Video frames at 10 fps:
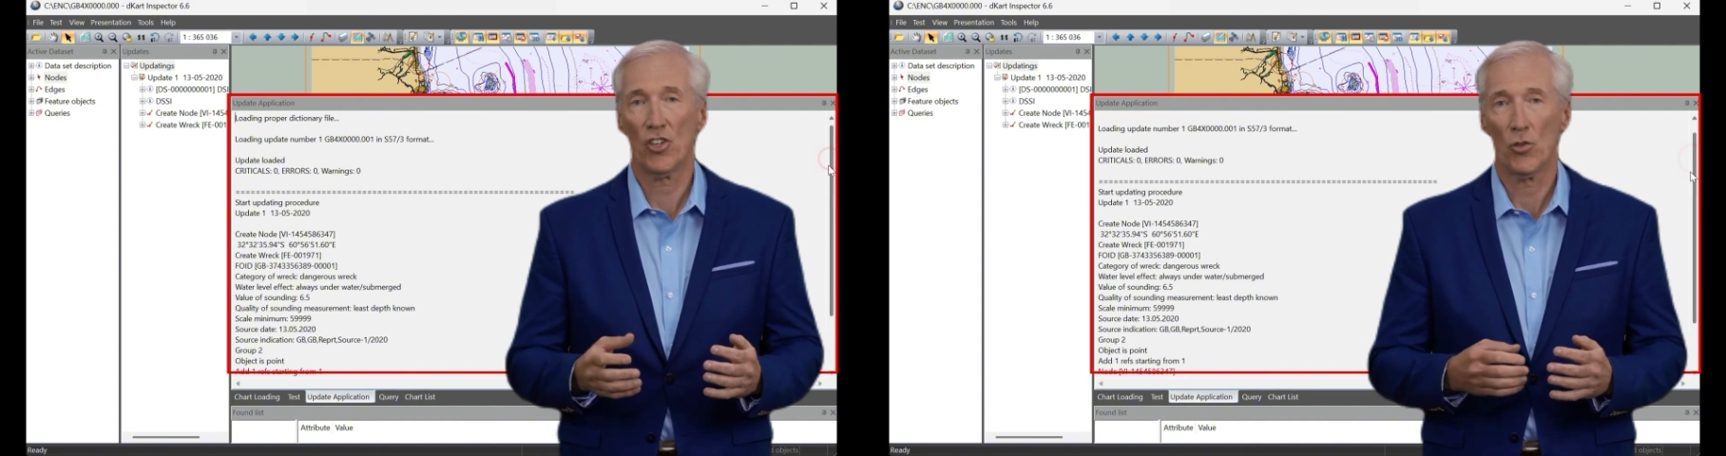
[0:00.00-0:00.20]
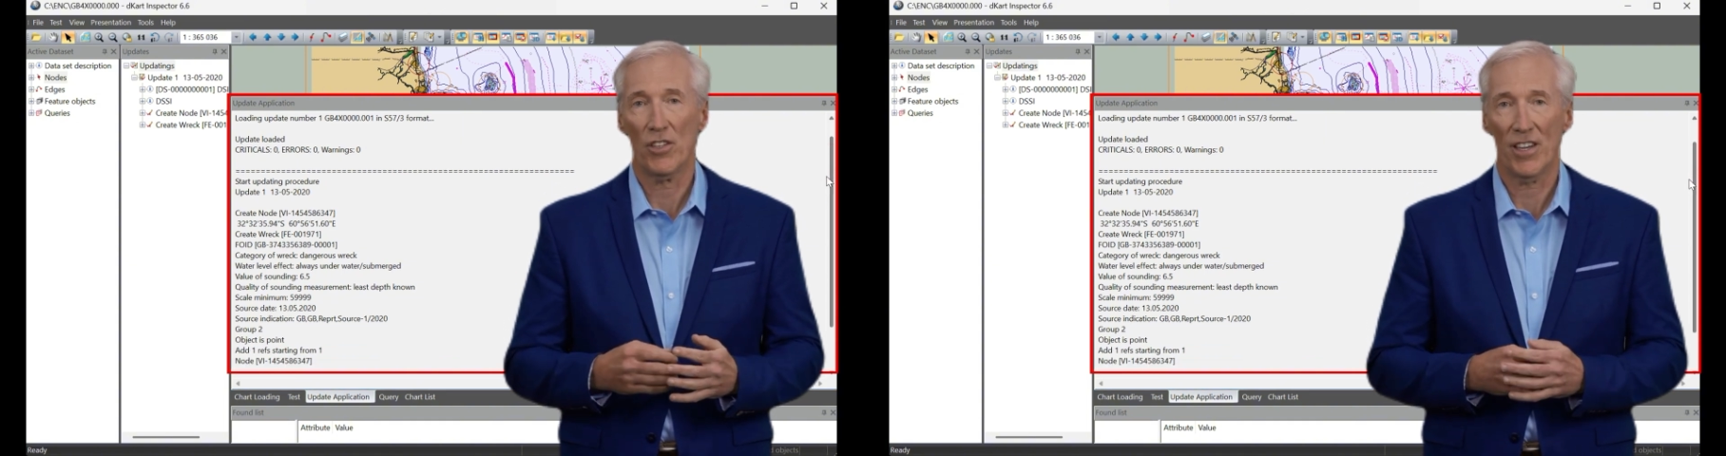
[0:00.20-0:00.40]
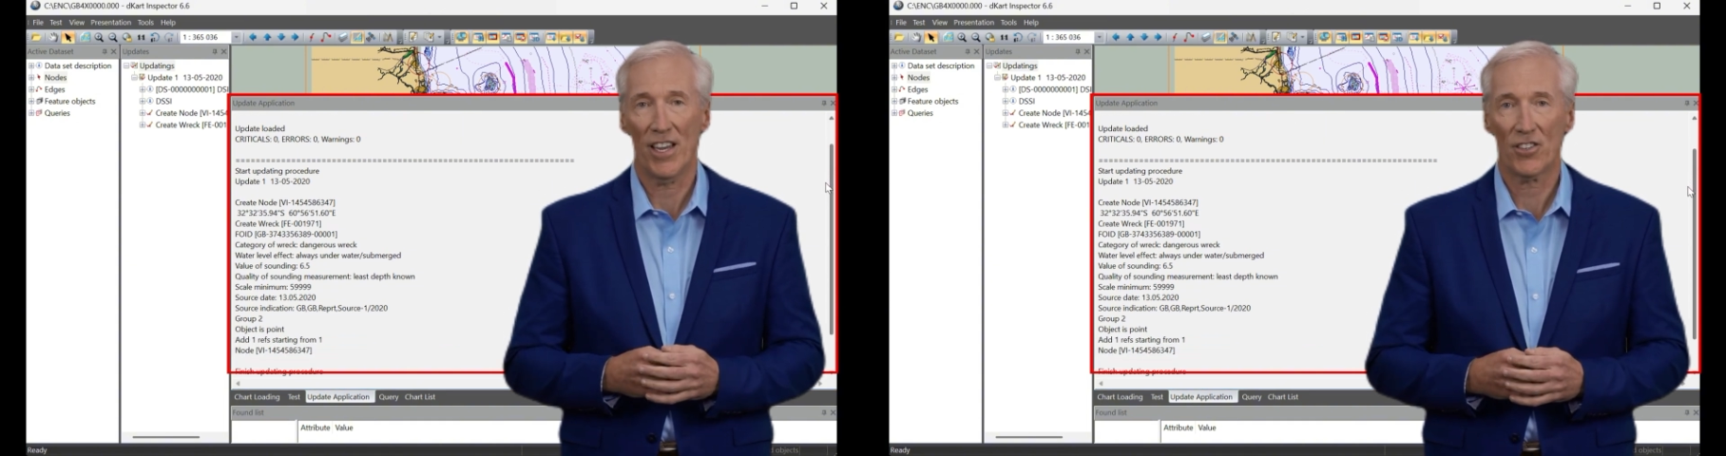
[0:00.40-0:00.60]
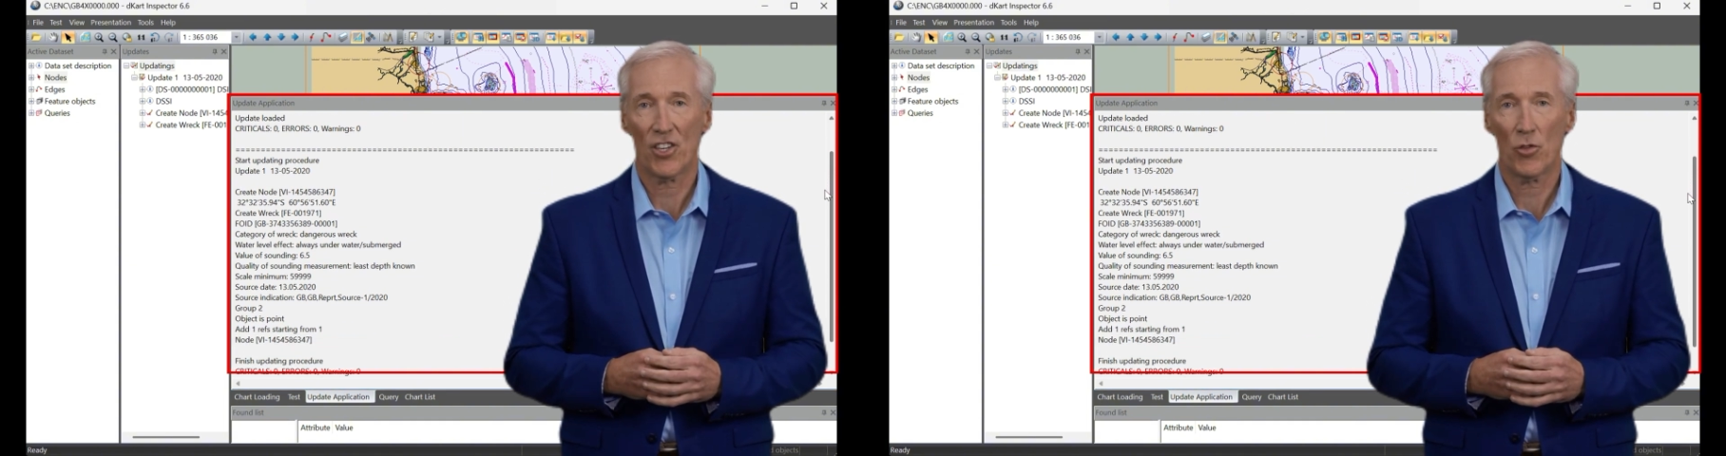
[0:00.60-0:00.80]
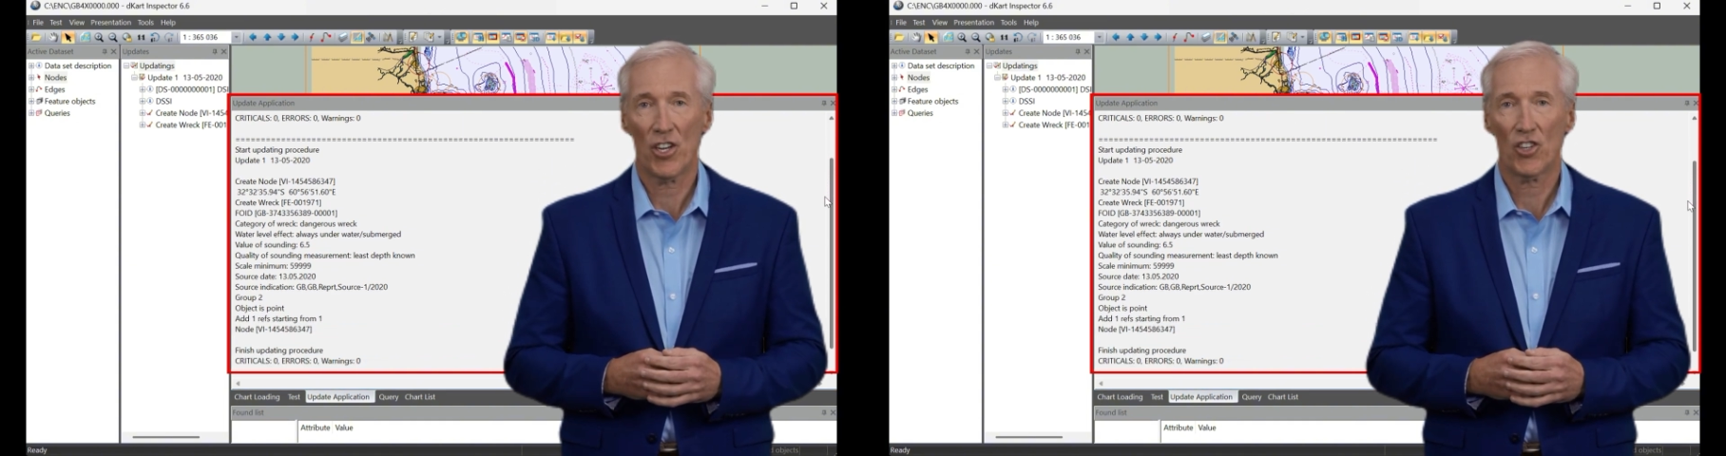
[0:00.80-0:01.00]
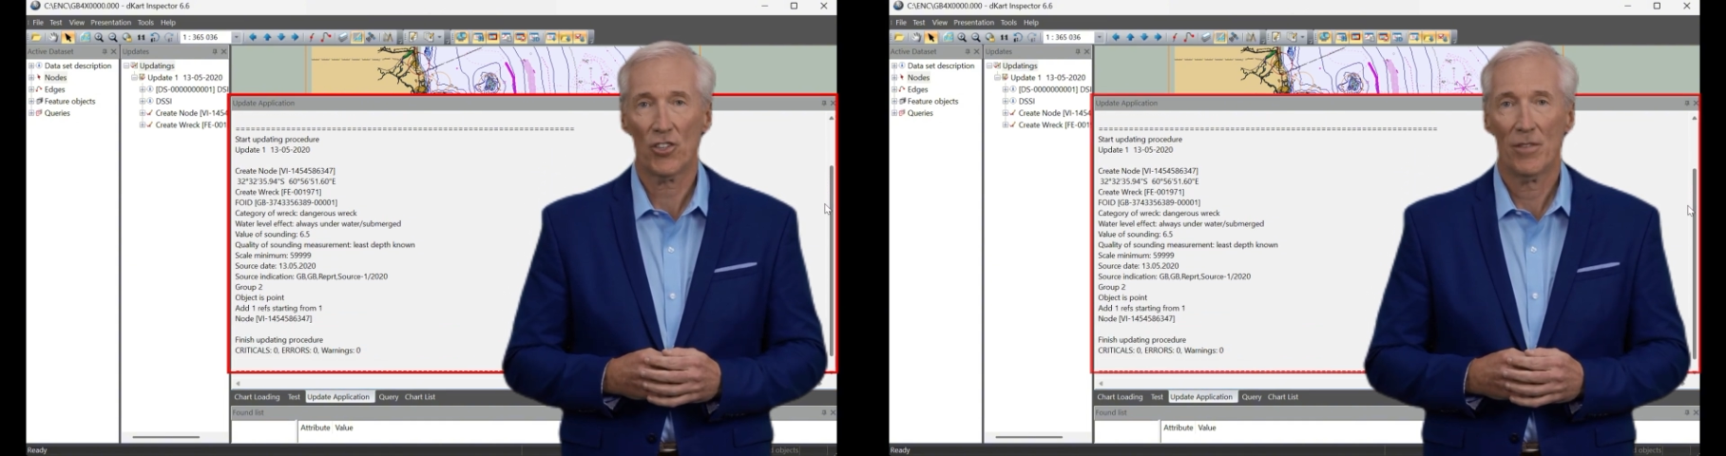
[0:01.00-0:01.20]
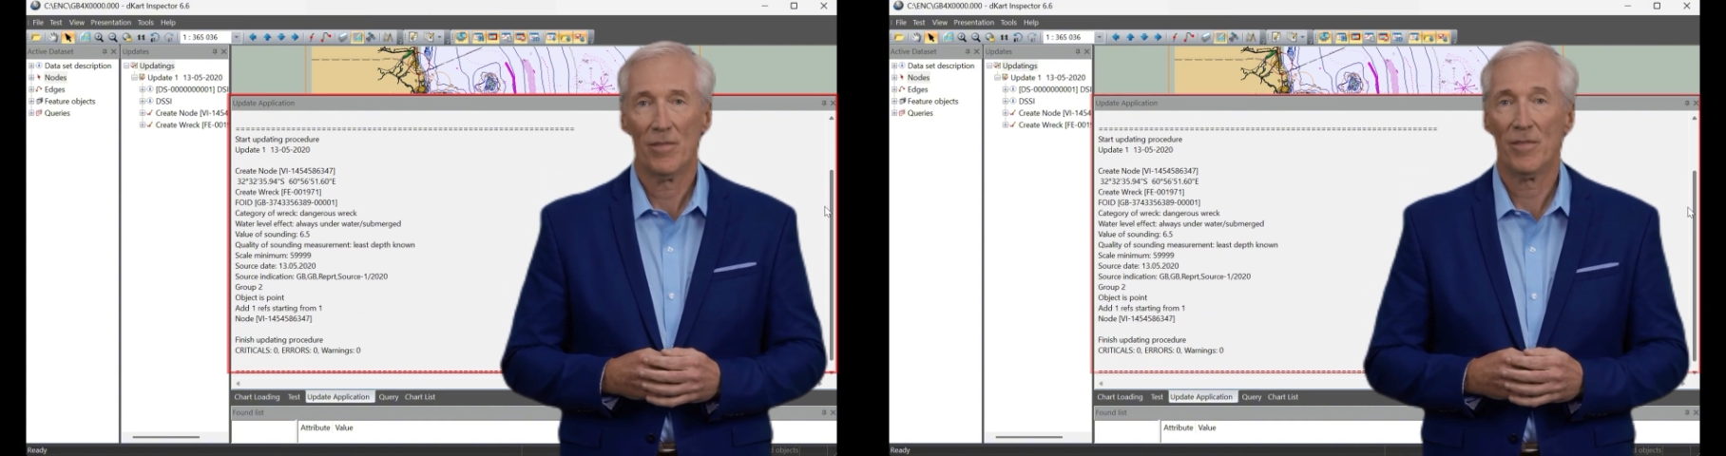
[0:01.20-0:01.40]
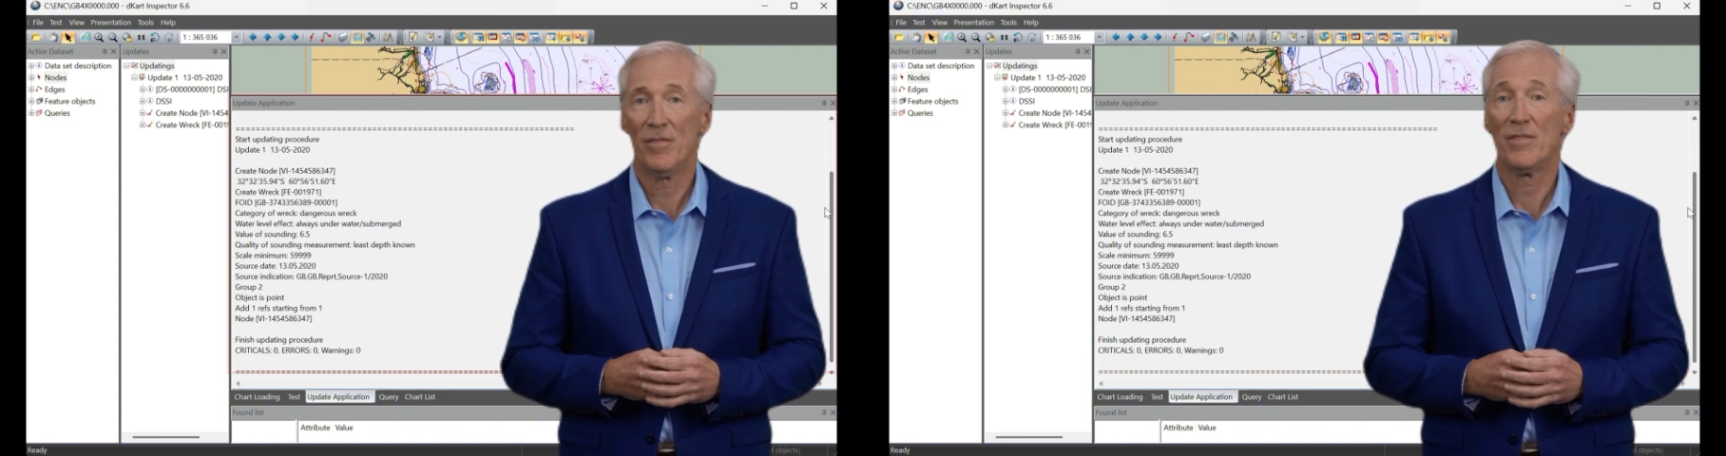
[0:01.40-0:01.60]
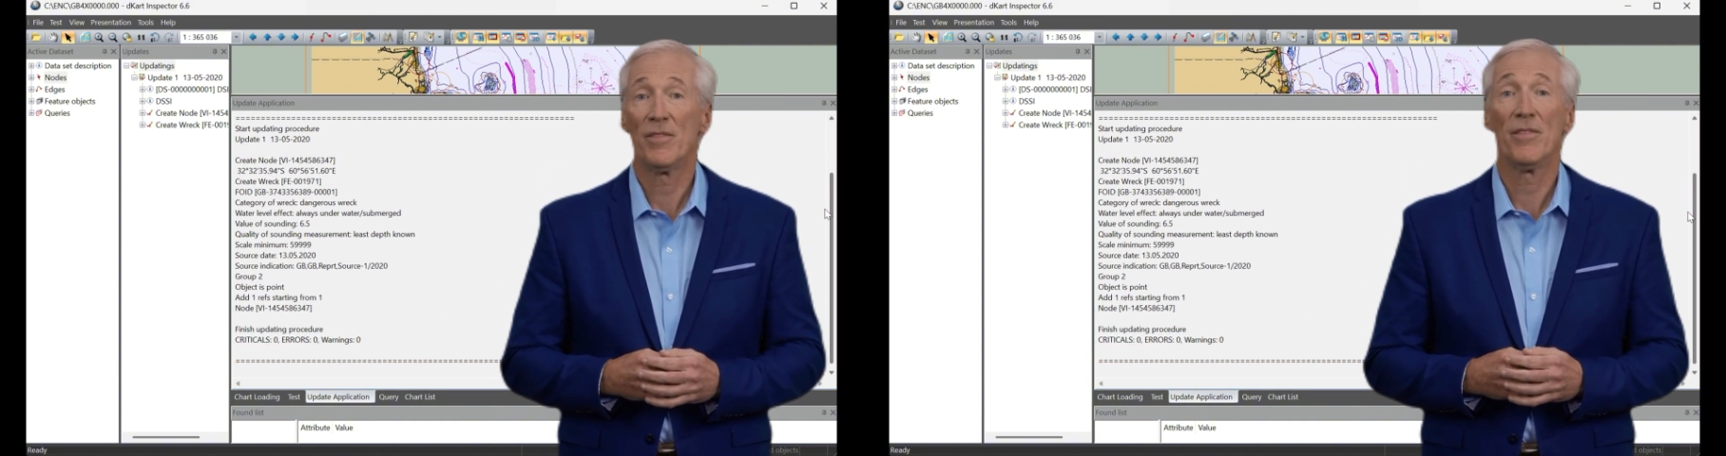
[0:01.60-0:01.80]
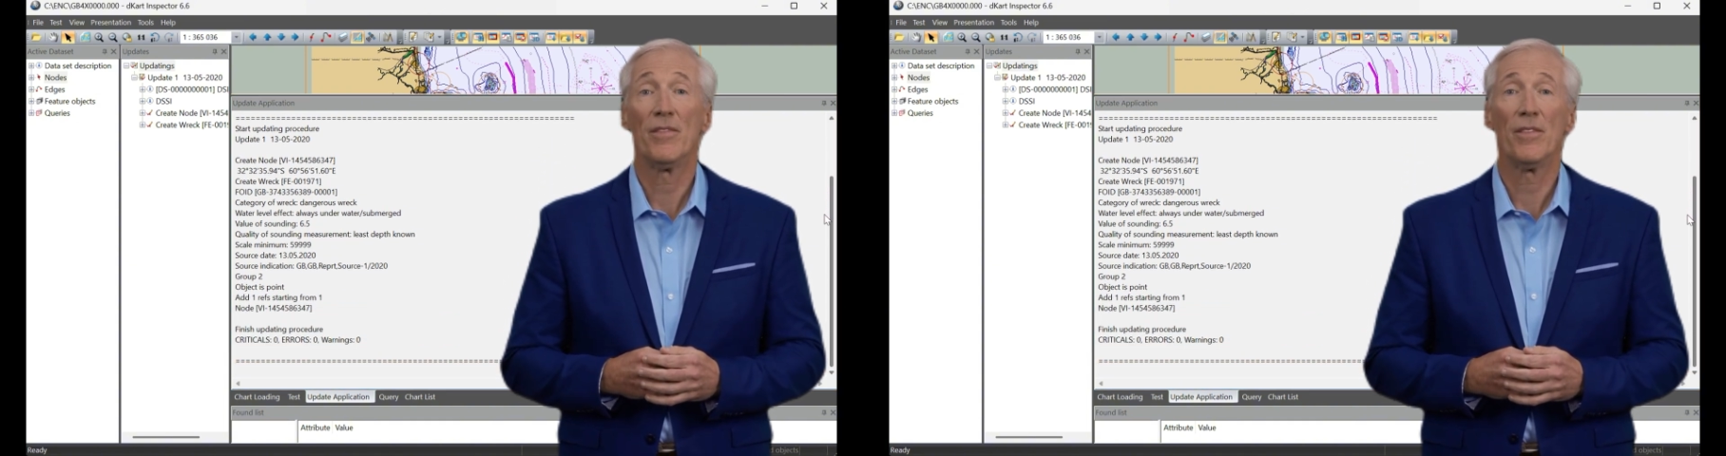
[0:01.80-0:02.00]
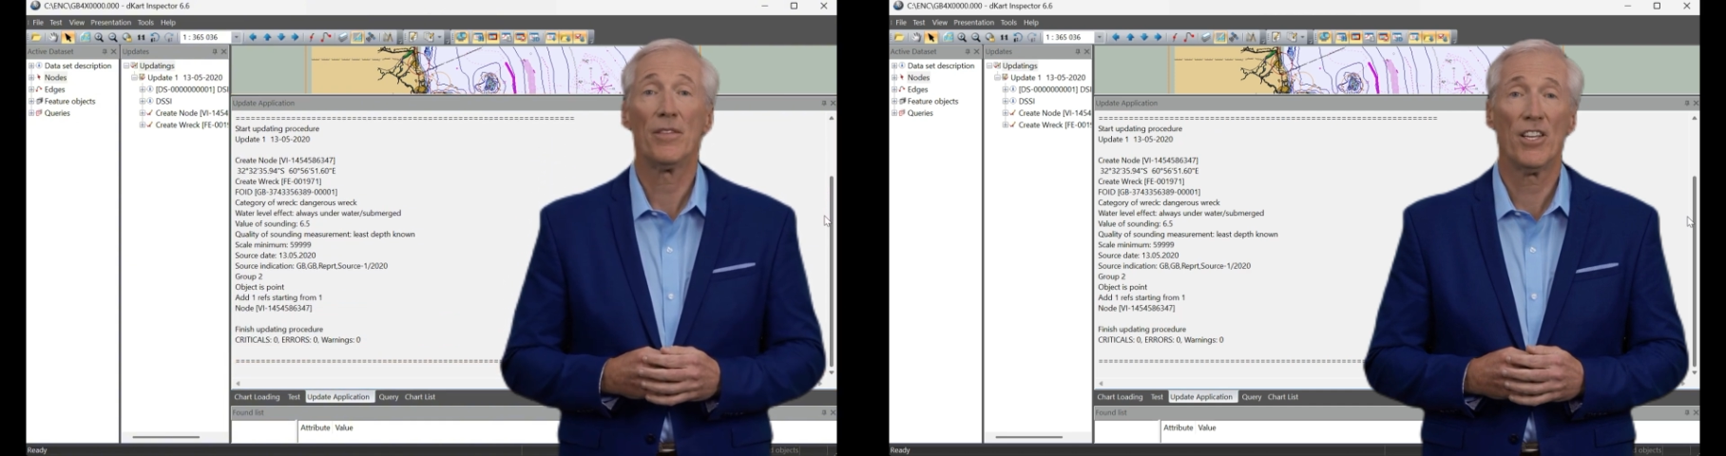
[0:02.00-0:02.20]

during the integration.